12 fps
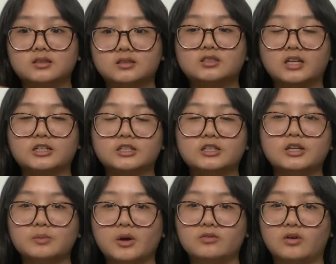sectioned
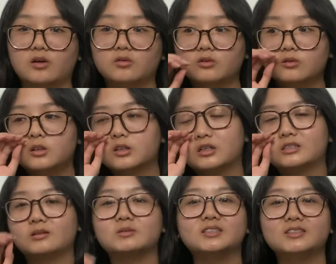in my file folder because
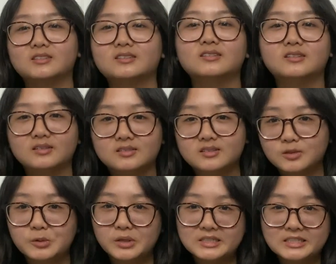I was
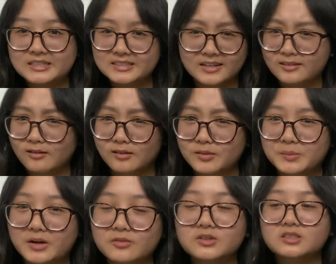too lazy to take all of them
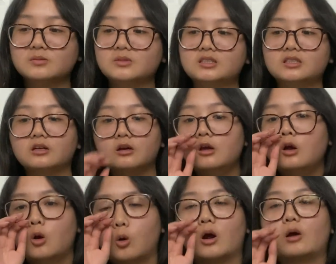out for some reason.
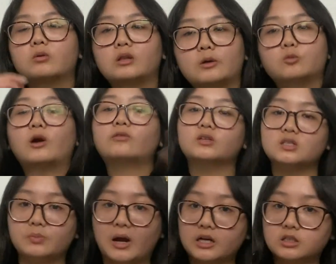Or I would like reference
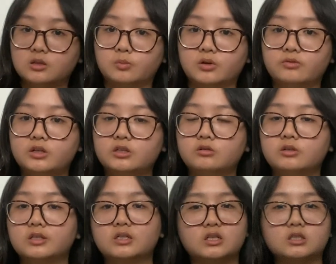back to the previous
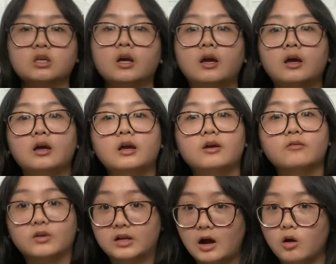units, because
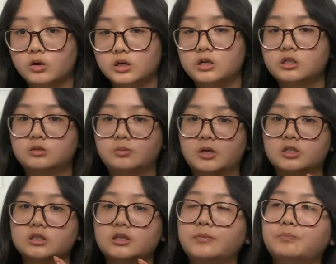for calc
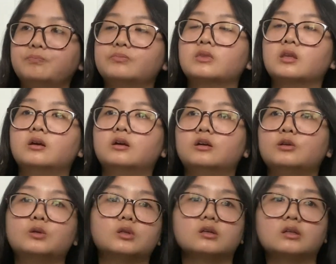especially,
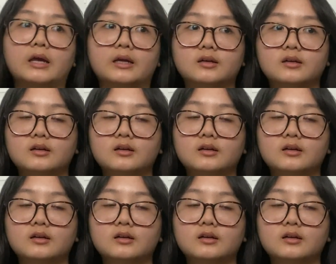you learn like